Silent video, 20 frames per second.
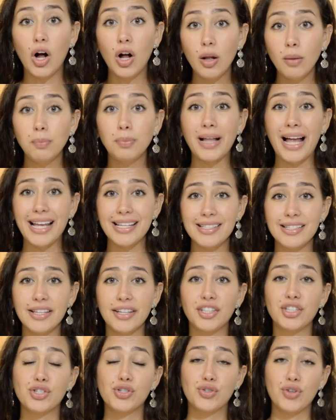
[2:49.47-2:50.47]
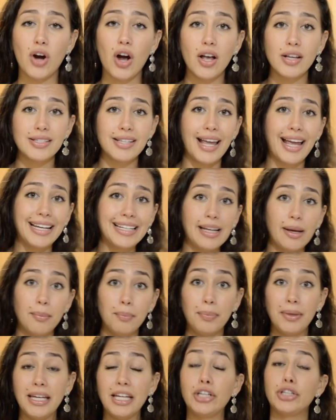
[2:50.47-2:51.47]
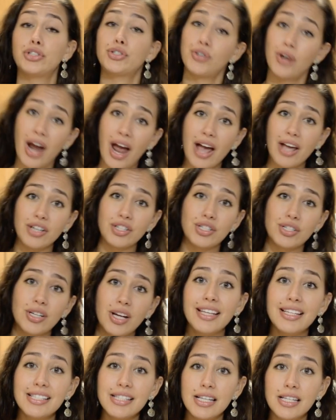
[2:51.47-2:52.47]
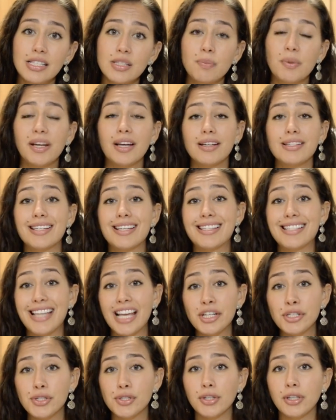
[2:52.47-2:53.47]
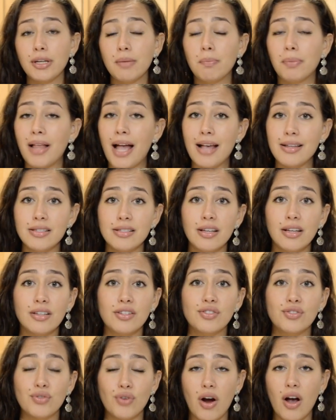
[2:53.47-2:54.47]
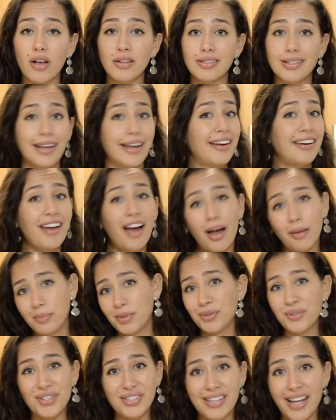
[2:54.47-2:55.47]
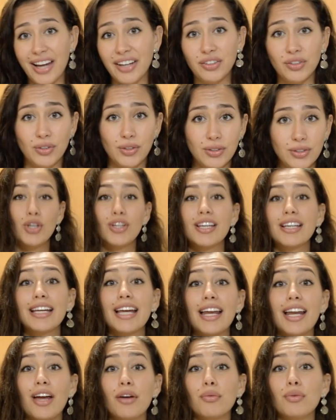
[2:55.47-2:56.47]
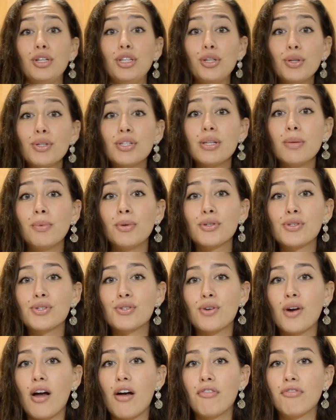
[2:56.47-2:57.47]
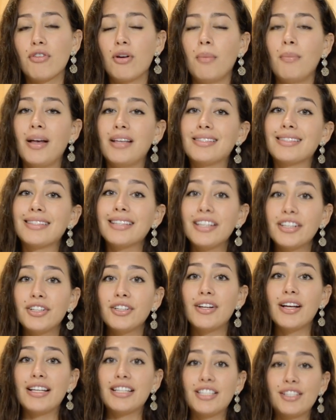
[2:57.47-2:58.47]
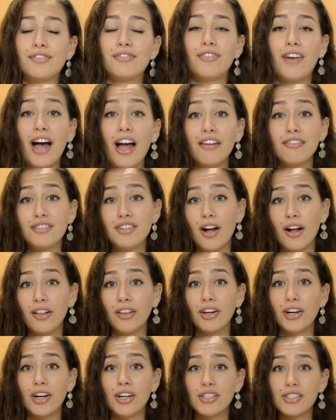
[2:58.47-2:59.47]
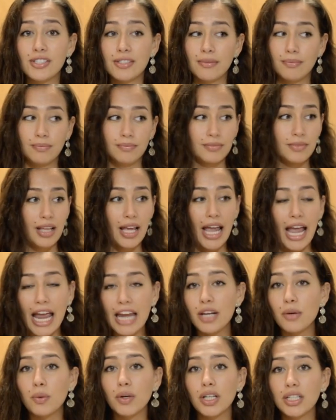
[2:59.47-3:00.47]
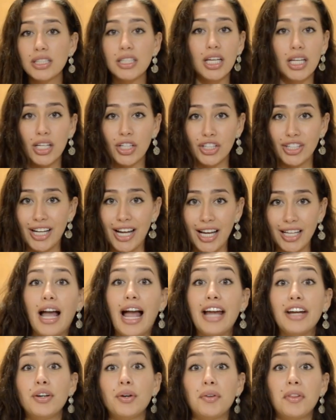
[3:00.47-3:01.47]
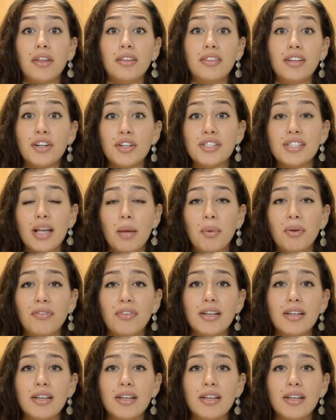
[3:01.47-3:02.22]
All plastic straws end up being trash. This is because essentially plastic straws cannot be recycled. You can get a reusable straw from as little as $5 anywhere in the internet. I know that there are some of